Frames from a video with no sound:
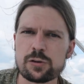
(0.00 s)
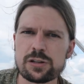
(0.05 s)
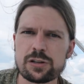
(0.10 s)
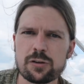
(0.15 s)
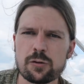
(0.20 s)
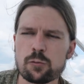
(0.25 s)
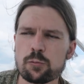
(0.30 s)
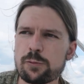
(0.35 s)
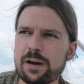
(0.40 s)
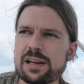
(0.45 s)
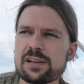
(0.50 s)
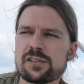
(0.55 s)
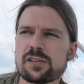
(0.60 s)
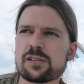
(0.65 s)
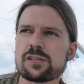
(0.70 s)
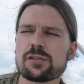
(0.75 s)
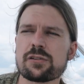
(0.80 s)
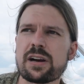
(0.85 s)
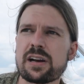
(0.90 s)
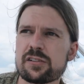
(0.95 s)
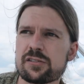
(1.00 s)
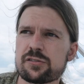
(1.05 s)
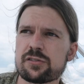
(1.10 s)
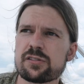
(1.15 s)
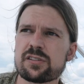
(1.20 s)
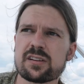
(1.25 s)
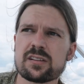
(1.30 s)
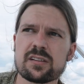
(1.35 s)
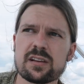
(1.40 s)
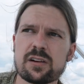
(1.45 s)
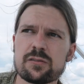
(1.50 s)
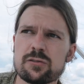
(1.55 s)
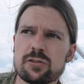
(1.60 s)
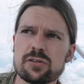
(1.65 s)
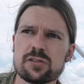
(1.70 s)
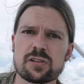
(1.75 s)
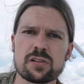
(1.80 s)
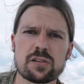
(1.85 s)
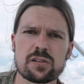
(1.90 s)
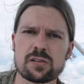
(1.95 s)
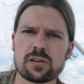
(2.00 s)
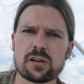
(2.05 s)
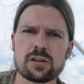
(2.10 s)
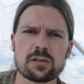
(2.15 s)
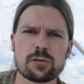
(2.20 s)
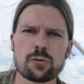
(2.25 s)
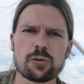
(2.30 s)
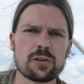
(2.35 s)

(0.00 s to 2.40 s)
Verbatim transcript: you know, raises your estrogen levels and so